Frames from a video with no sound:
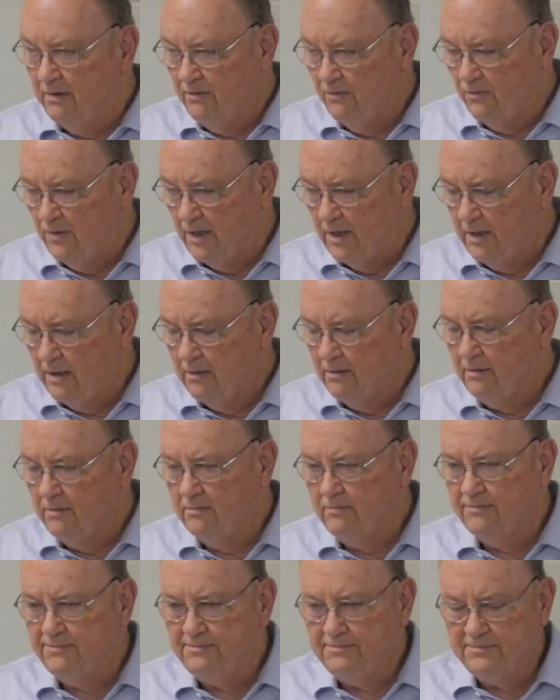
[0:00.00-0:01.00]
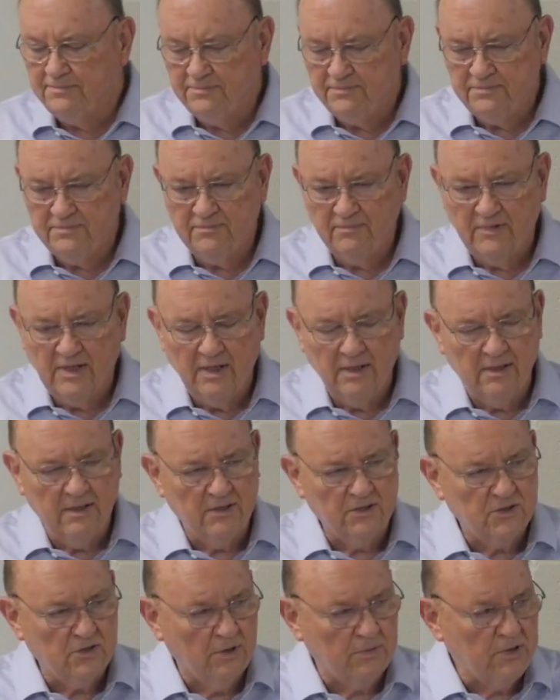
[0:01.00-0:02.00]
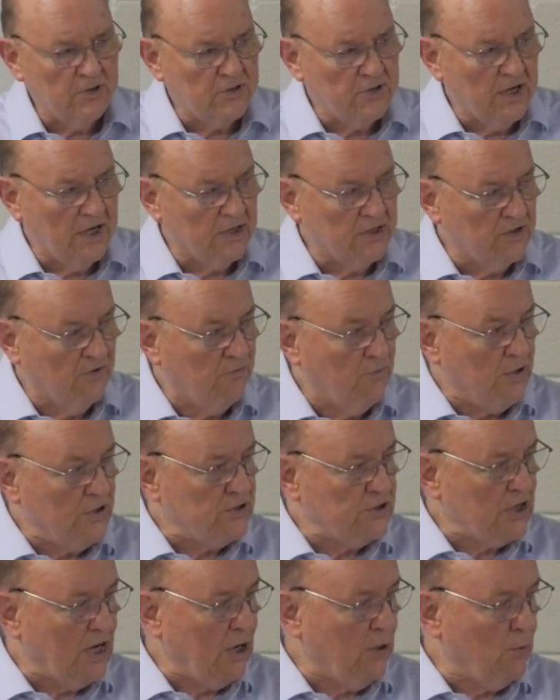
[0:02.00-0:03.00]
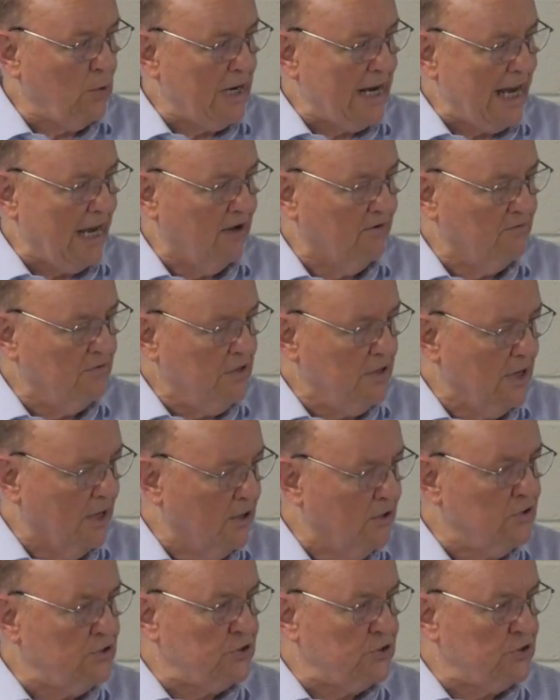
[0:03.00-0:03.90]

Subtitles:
Well, the scripture says if we say we have no